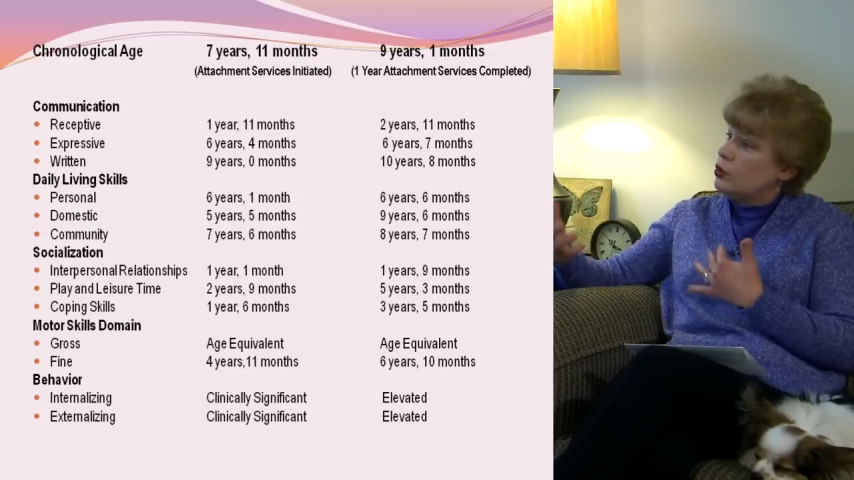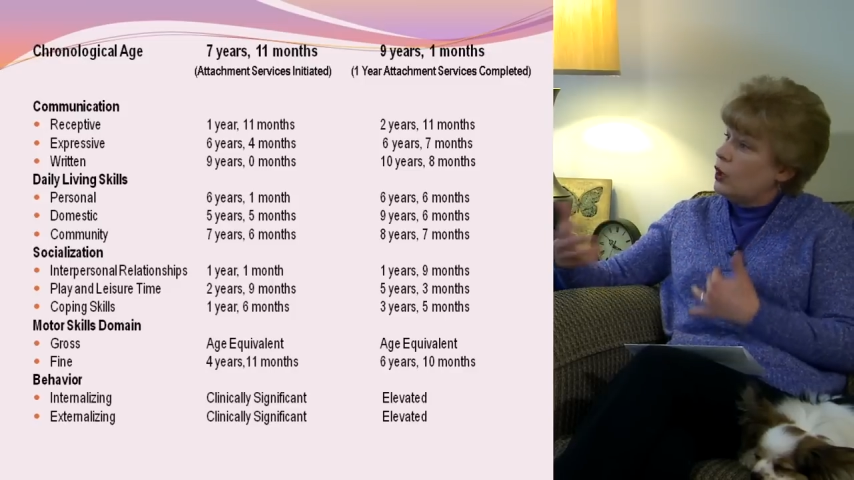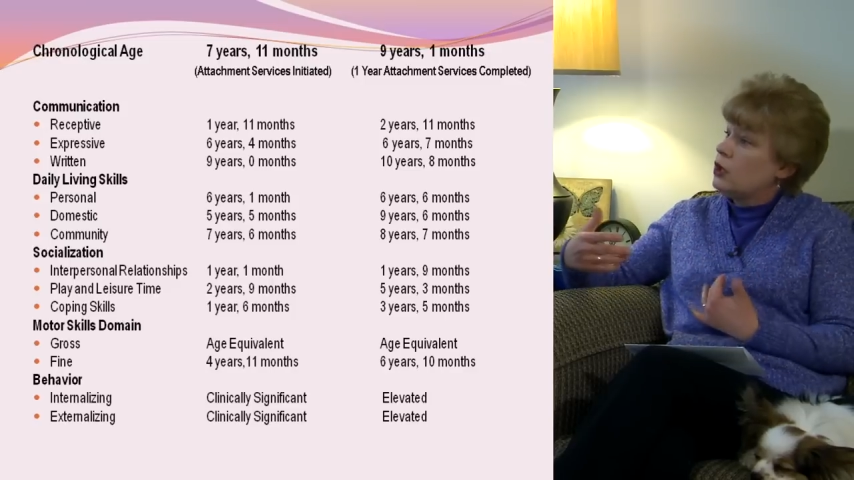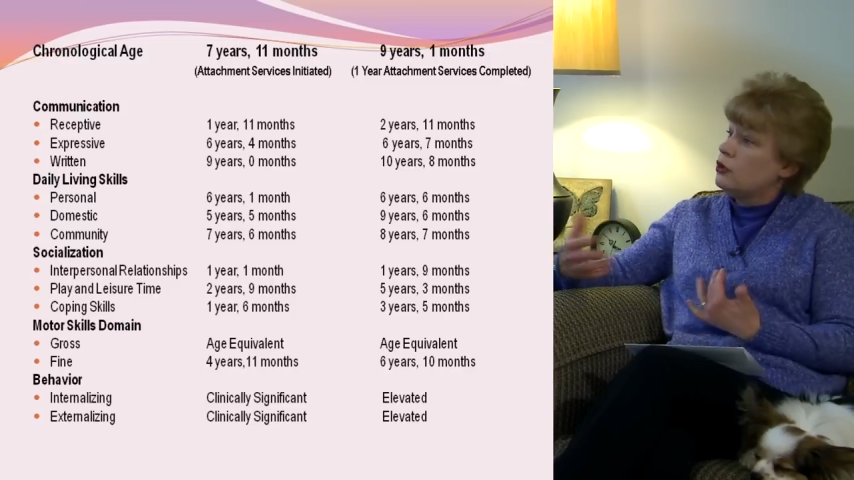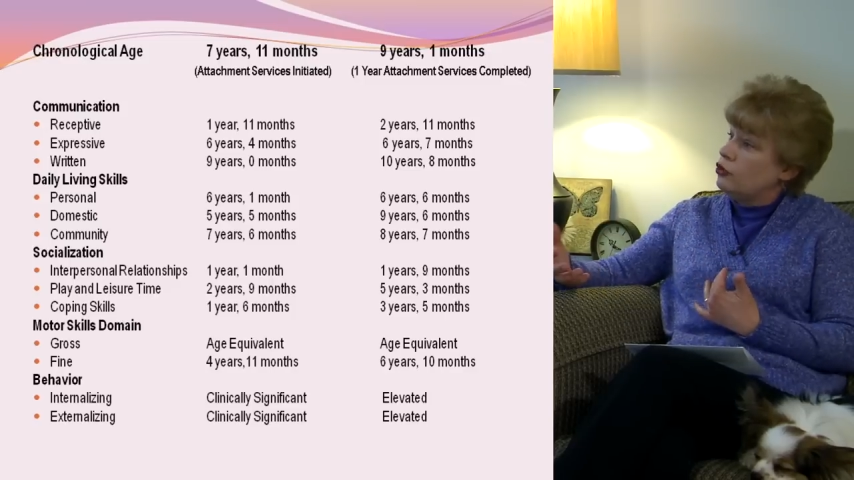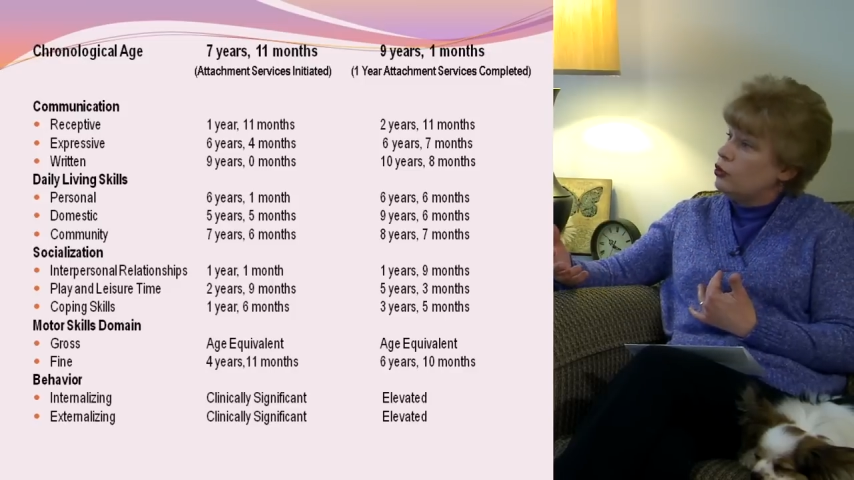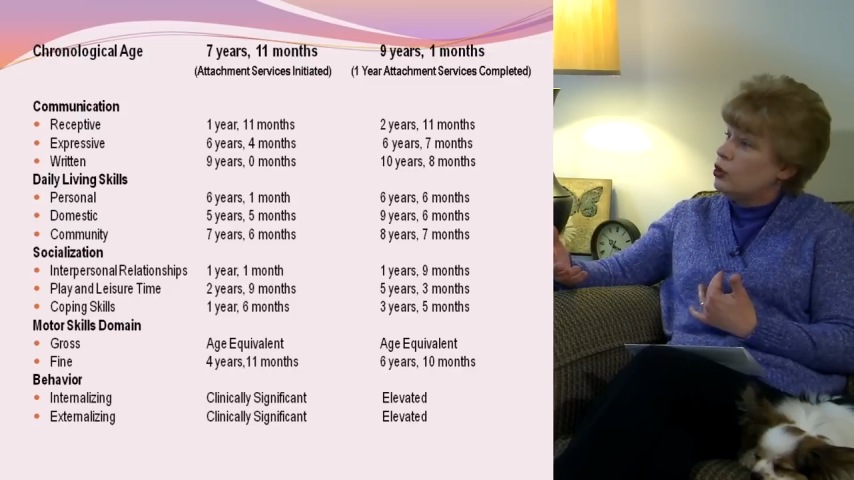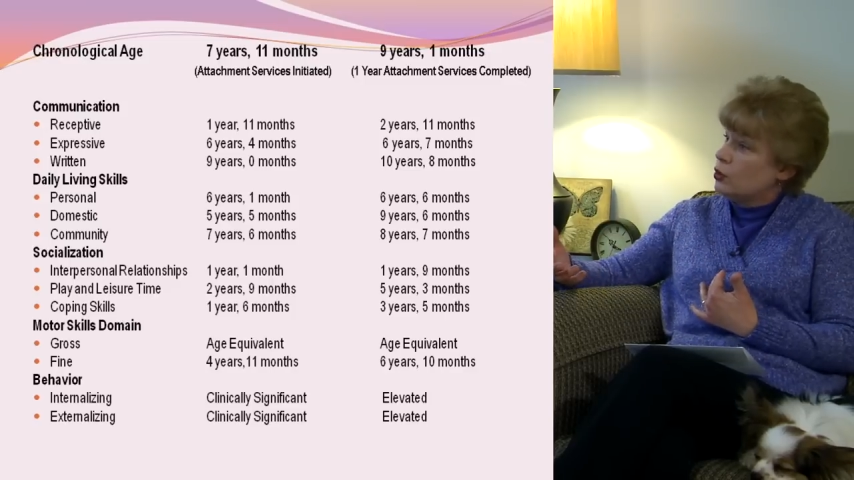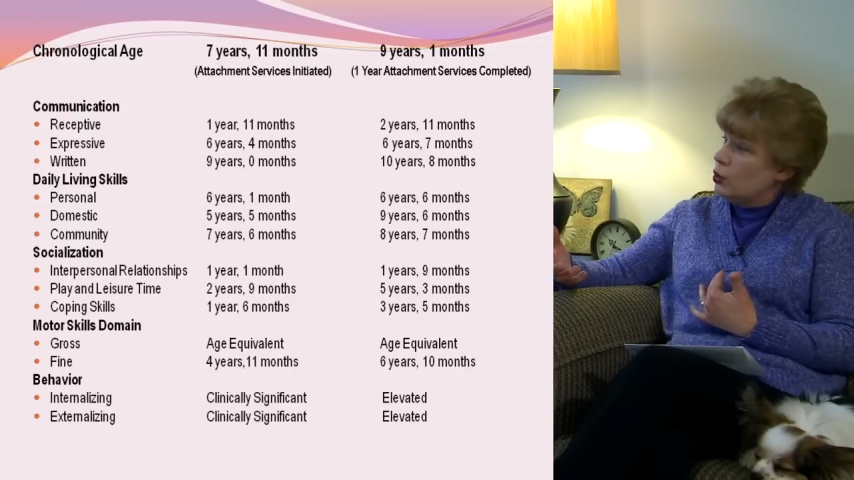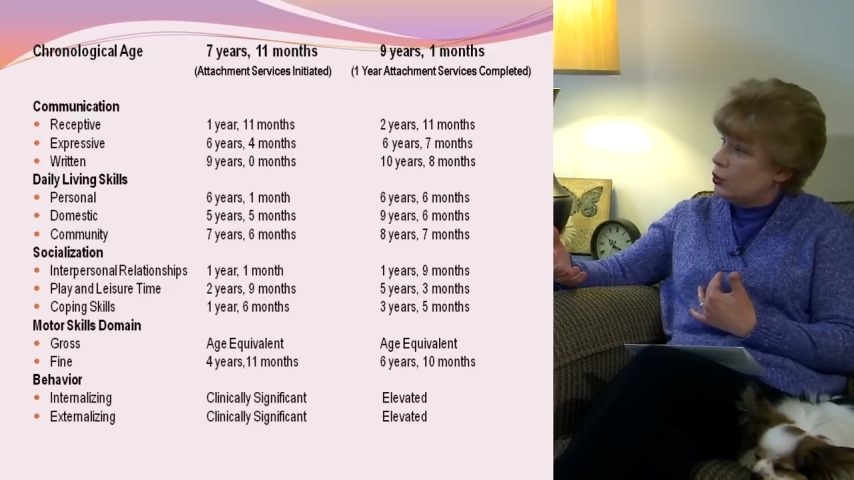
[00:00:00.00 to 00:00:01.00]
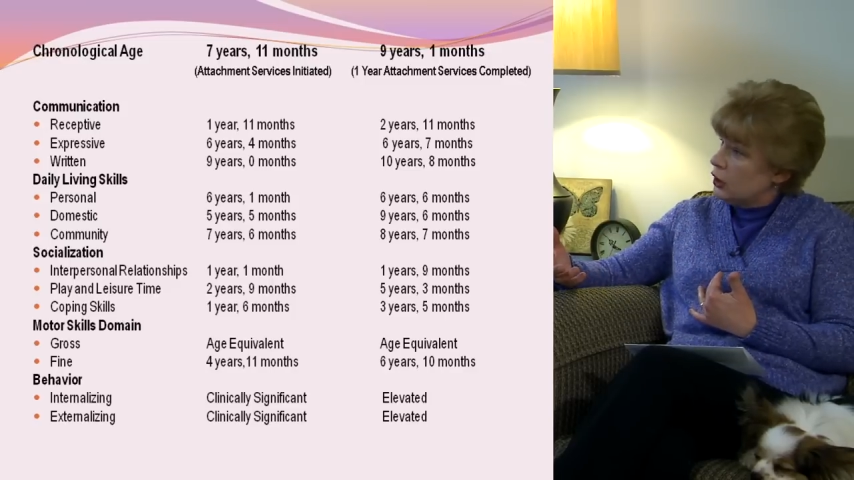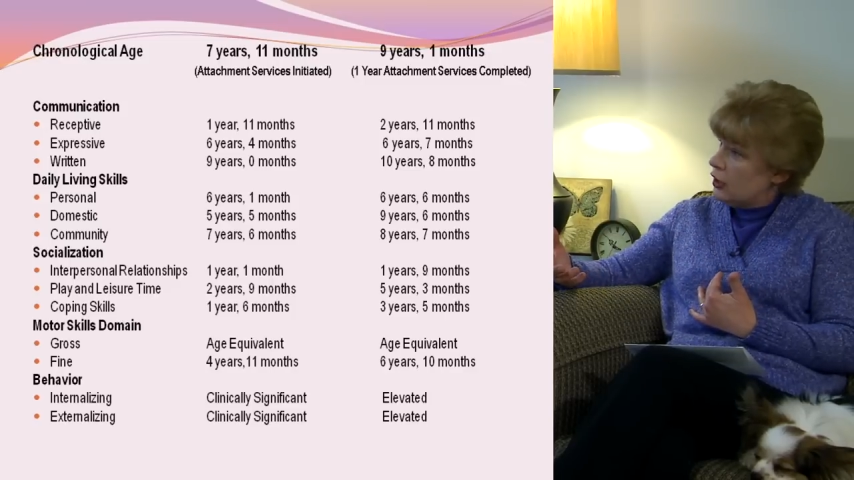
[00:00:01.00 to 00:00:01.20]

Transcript: you at a 2-year-old